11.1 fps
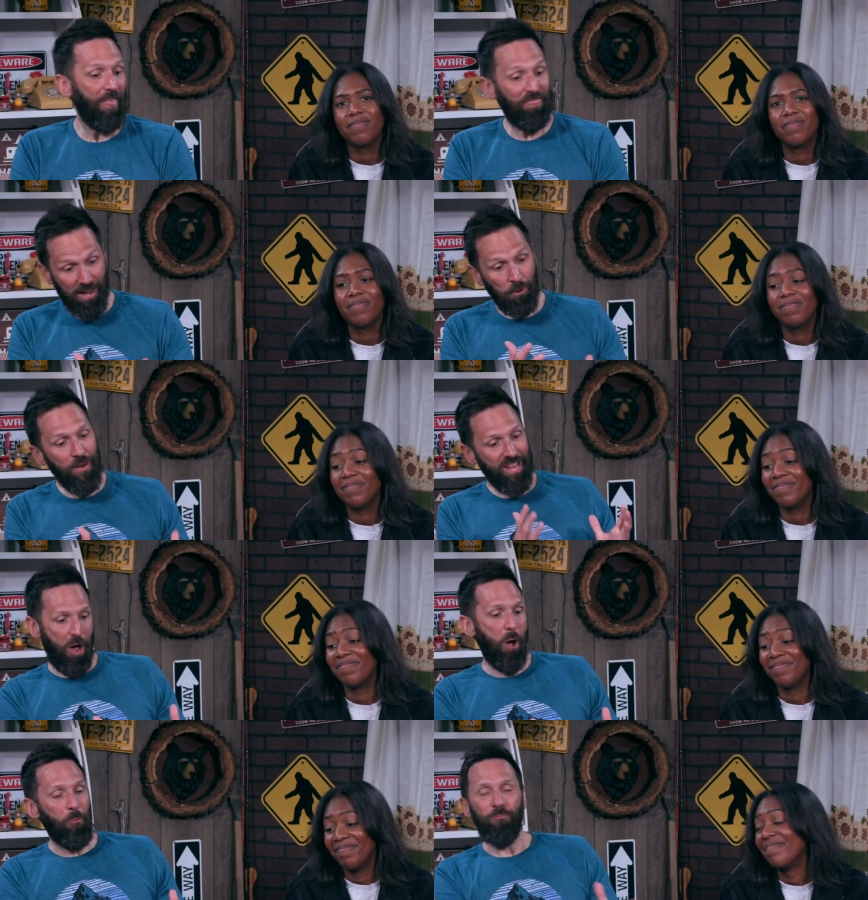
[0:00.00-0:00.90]
Speaker 1: There we
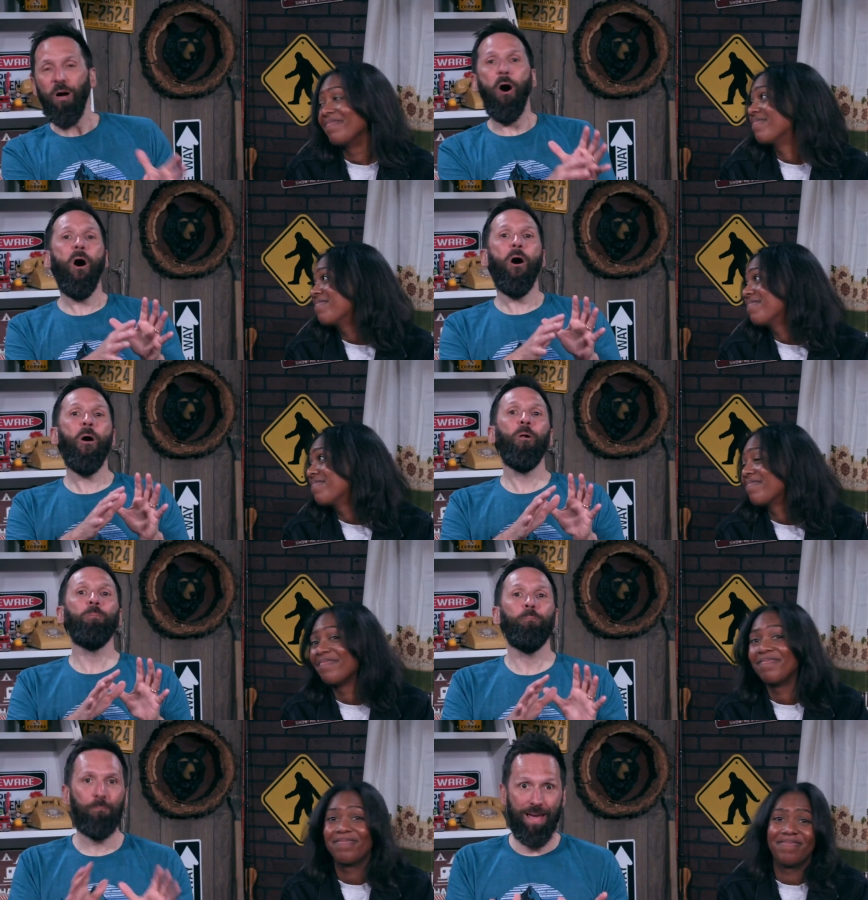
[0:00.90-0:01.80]
go,
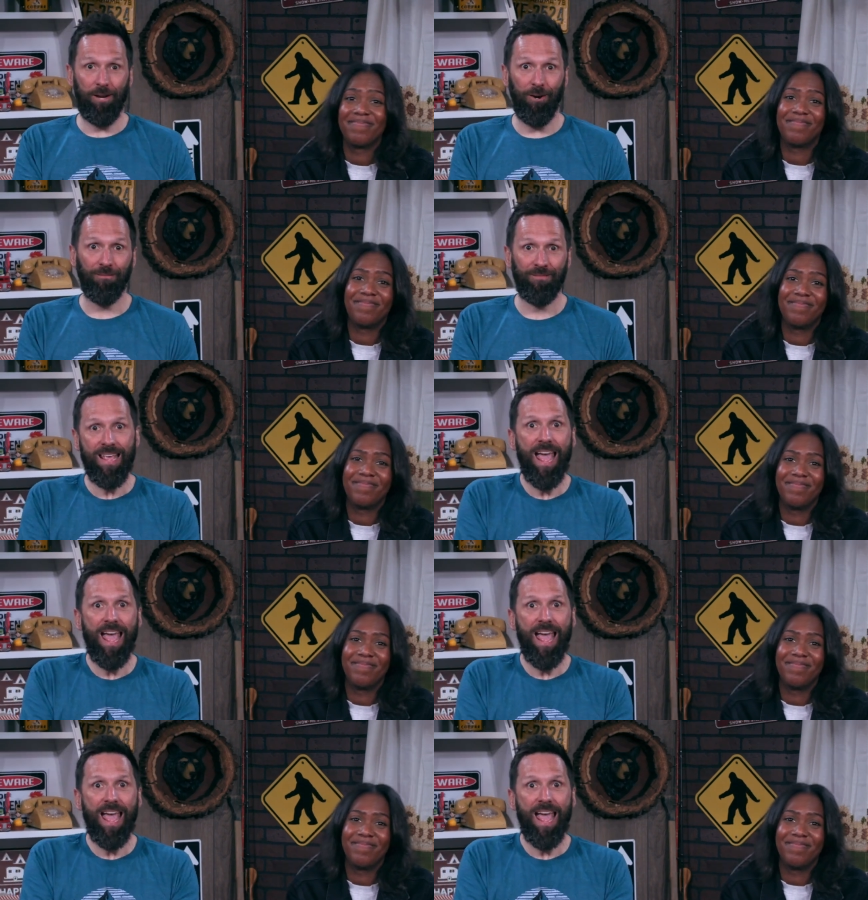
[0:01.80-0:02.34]
all better.